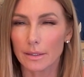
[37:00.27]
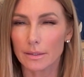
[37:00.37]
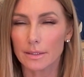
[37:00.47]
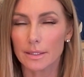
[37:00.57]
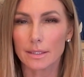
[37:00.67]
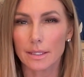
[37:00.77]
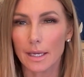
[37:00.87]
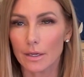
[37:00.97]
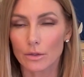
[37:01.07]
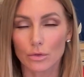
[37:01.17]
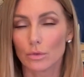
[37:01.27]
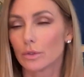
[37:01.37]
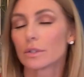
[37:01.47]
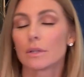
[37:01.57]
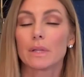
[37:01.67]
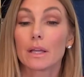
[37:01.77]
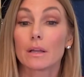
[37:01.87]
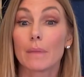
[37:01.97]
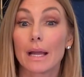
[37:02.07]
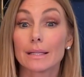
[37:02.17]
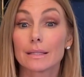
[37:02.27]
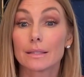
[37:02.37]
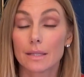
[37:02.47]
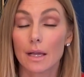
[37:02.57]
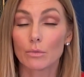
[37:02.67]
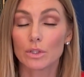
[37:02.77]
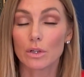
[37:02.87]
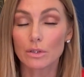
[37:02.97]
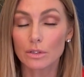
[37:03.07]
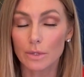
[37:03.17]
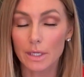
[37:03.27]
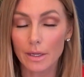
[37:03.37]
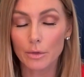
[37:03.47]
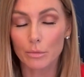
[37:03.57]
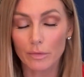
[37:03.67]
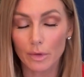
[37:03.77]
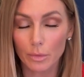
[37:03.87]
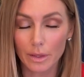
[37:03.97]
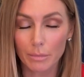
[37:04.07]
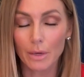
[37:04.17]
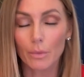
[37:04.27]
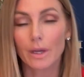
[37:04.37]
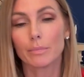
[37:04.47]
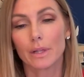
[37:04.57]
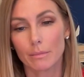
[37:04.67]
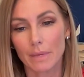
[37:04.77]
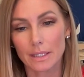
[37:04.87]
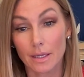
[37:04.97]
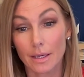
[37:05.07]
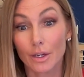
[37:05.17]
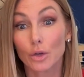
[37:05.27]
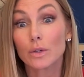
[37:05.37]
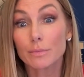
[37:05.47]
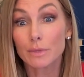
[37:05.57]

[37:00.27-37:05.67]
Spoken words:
6 and 8 years old or something. And my son was also in another movie with me where he played my son in a Christmas